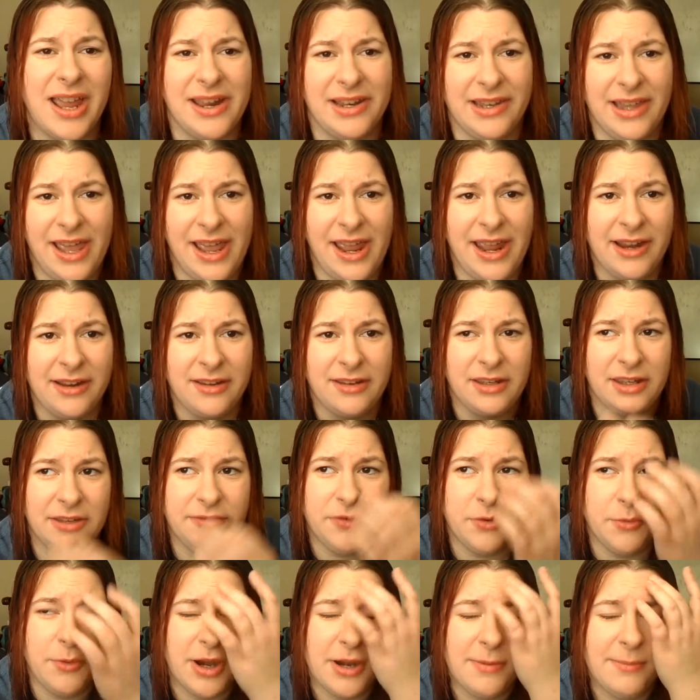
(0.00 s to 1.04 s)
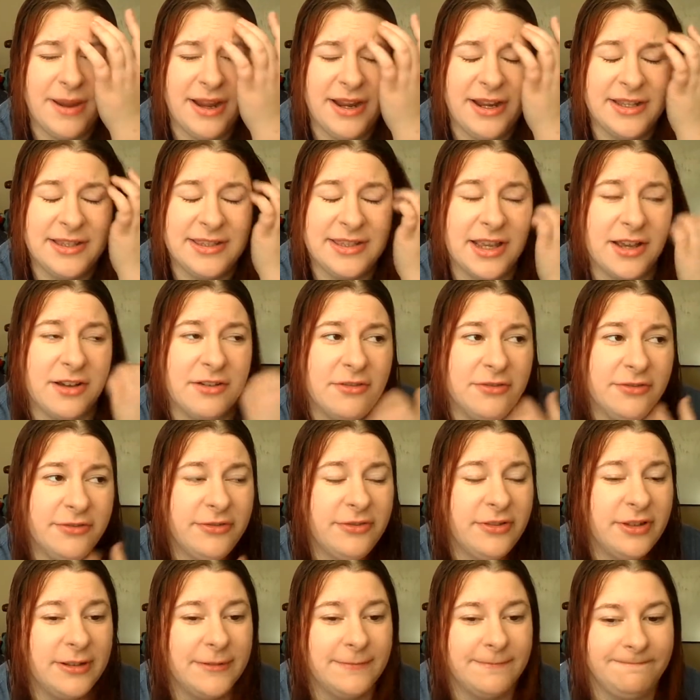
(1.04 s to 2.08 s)
lilac if you wear it by
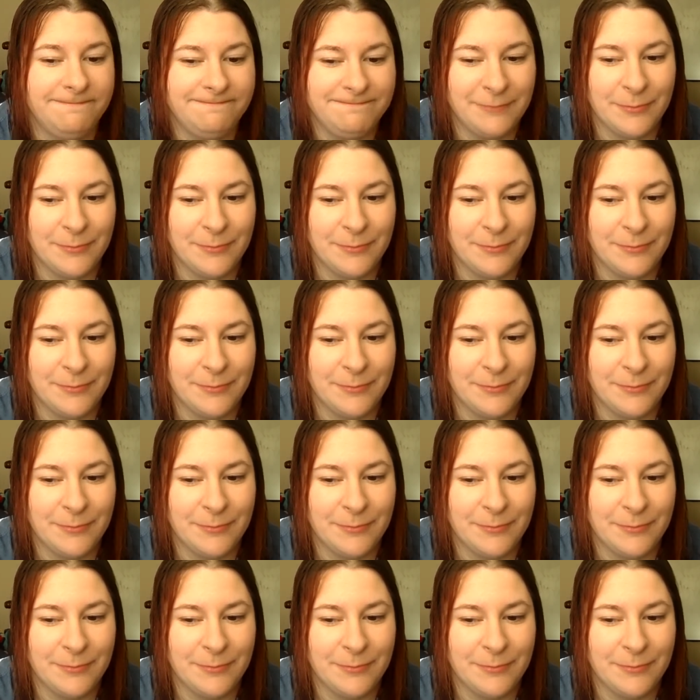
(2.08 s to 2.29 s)
itself.